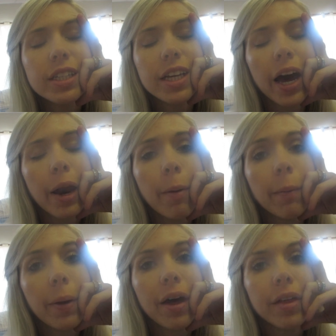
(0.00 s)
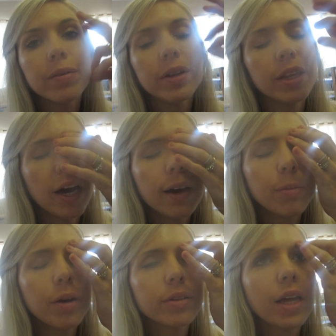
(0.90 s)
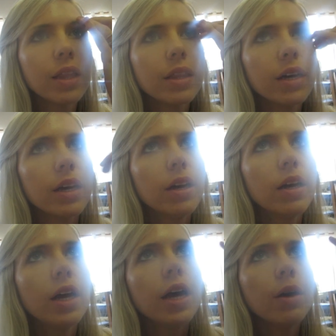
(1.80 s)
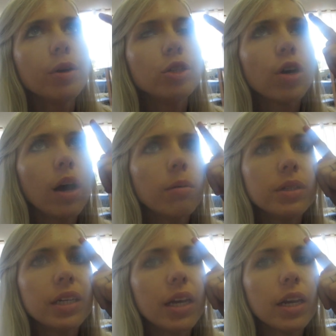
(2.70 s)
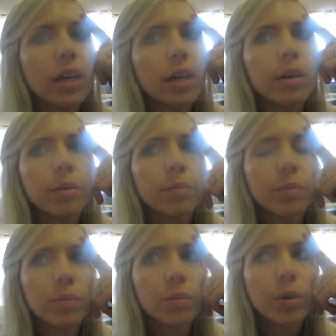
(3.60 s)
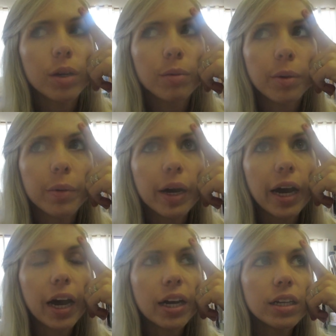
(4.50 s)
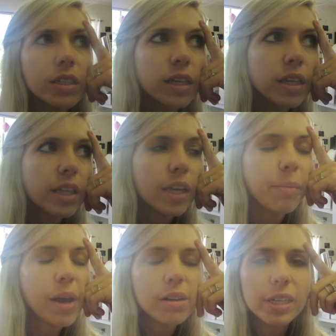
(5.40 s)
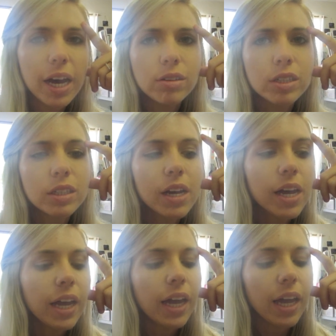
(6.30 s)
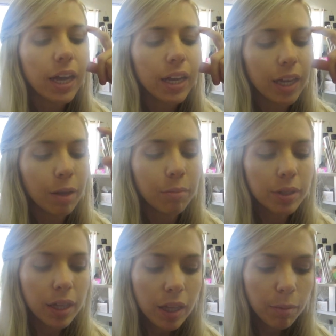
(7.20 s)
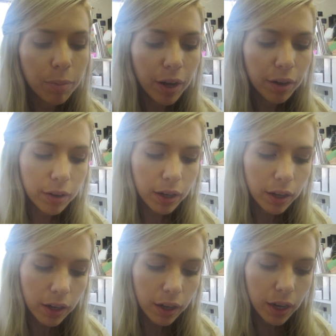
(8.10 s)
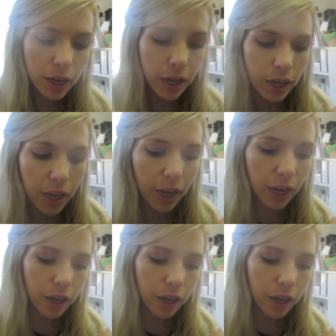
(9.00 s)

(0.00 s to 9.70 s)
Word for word: sad about my other one that I broke it. We dropped it when we were at the bounce house, and it completely broke. And